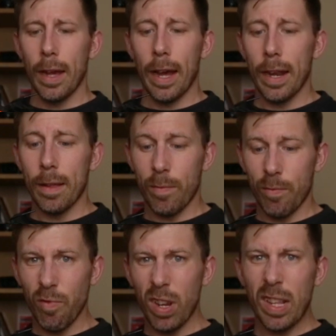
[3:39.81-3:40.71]
and it
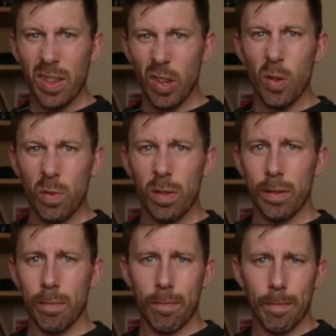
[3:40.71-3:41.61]
really
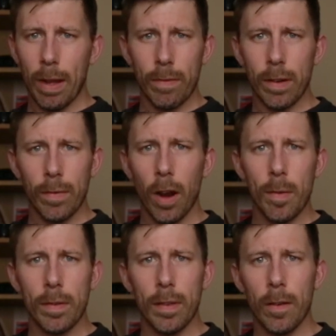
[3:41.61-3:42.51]
suits mountain
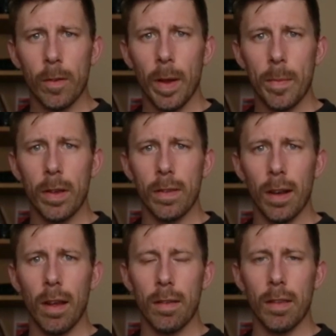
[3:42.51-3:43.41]
environments in that respect, because the
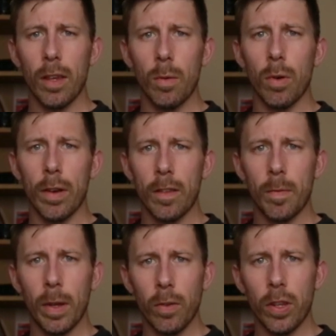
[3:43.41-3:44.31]
last thing you want is to
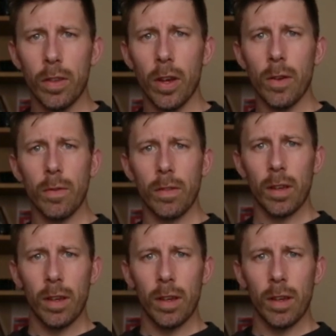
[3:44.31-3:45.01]
be on your toes